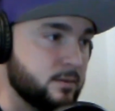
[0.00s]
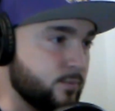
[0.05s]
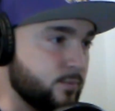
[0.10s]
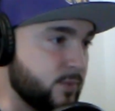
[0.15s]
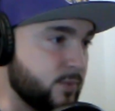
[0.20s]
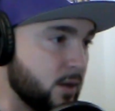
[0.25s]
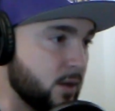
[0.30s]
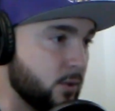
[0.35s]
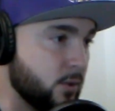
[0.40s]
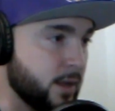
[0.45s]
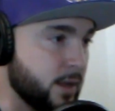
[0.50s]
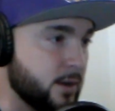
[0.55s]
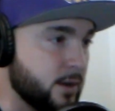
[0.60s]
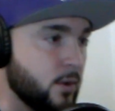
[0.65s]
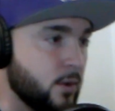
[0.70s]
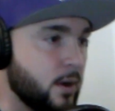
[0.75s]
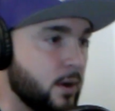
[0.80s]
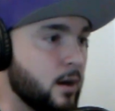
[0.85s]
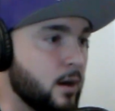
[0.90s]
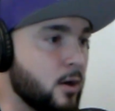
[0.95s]
they don't get
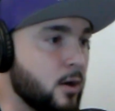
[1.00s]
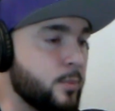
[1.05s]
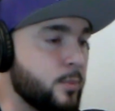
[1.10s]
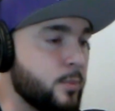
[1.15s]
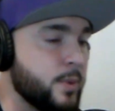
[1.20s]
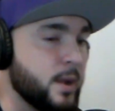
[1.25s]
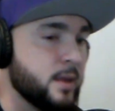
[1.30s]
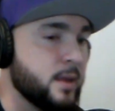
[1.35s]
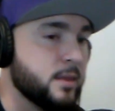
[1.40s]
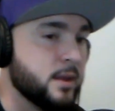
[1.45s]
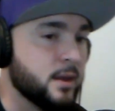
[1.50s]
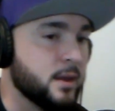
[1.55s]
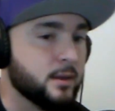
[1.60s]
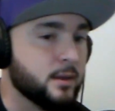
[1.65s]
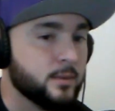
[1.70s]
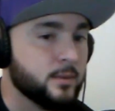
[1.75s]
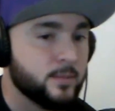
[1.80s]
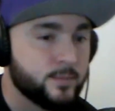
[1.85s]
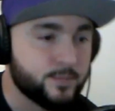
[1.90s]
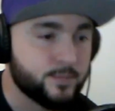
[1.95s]
no help, and
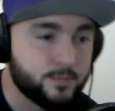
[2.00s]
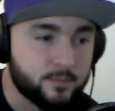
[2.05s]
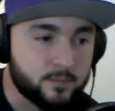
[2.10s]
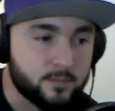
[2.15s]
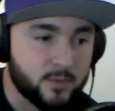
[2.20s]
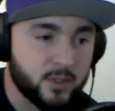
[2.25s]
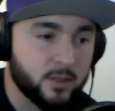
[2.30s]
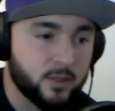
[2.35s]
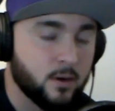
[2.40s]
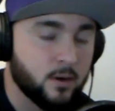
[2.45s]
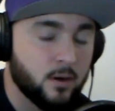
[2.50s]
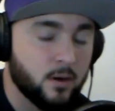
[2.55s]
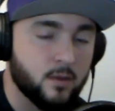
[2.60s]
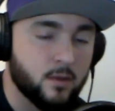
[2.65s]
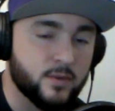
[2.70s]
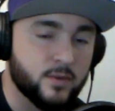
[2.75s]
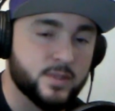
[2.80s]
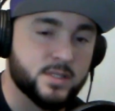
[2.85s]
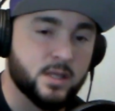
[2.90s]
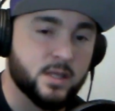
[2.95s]
then all
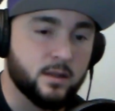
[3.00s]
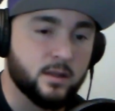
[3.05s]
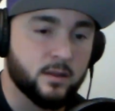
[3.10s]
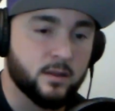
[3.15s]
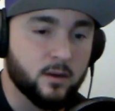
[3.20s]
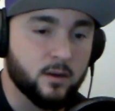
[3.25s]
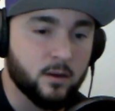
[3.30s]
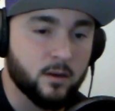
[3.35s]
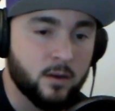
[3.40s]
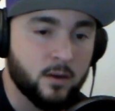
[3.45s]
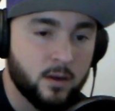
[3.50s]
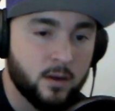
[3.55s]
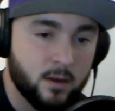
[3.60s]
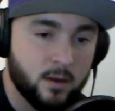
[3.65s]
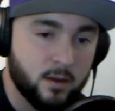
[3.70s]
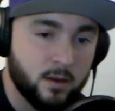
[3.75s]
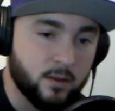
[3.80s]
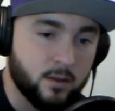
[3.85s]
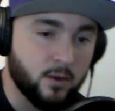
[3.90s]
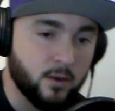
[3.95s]
of a sudden they're
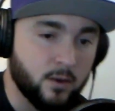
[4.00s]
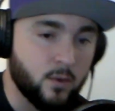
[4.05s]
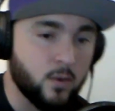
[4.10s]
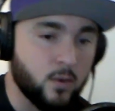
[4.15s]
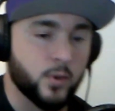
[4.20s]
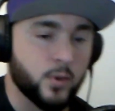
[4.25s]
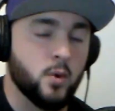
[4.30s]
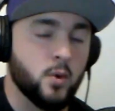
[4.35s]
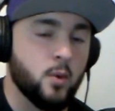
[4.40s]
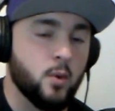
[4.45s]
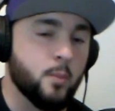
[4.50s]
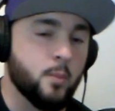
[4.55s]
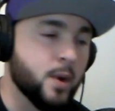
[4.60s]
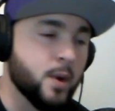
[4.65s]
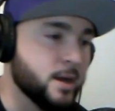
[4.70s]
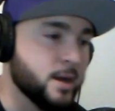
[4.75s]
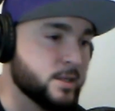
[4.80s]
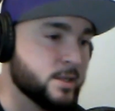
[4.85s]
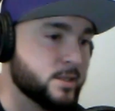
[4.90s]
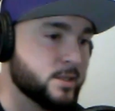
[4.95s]
quote unquote
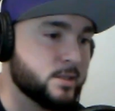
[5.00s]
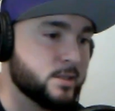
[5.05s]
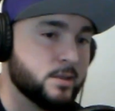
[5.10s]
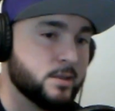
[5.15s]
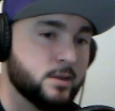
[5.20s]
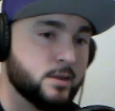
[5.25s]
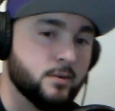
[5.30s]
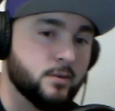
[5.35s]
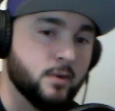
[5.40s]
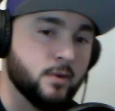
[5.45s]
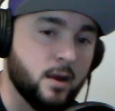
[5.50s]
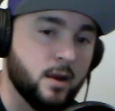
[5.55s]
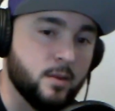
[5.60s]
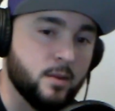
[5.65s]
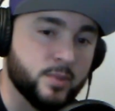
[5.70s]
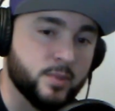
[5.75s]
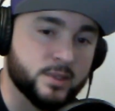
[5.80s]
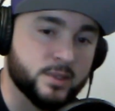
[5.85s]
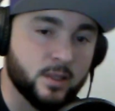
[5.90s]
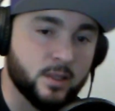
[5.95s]
busts, right?
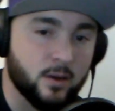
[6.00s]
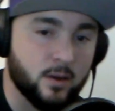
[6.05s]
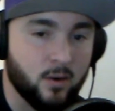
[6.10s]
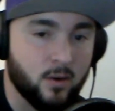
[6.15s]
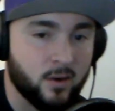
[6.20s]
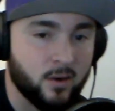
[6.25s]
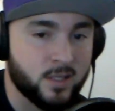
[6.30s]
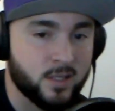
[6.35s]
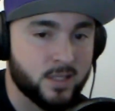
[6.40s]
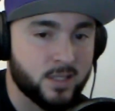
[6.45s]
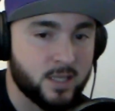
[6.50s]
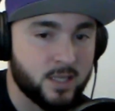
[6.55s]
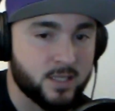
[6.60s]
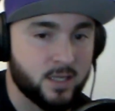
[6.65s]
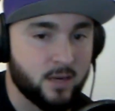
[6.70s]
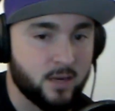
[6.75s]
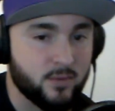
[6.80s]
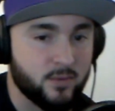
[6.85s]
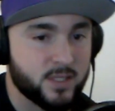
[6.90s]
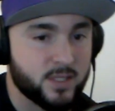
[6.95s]
But the
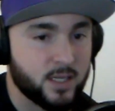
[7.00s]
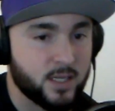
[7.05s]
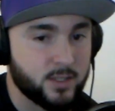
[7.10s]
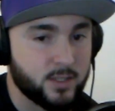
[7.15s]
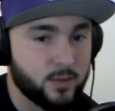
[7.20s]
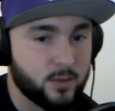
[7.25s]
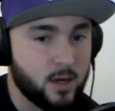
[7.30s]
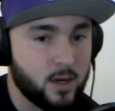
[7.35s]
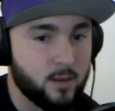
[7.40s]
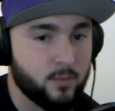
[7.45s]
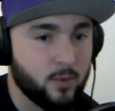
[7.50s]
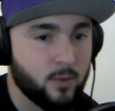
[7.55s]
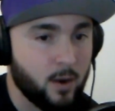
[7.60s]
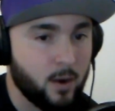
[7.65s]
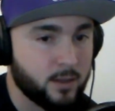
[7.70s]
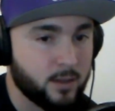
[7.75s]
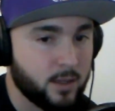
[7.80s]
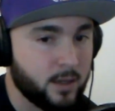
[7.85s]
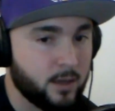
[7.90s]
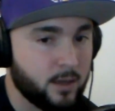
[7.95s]
organization never set you up,
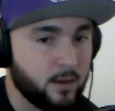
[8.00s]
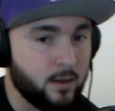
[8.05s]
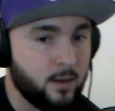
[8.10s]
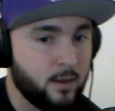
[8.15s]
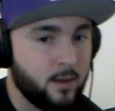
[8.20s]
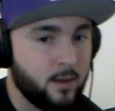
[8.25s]
right? They didn't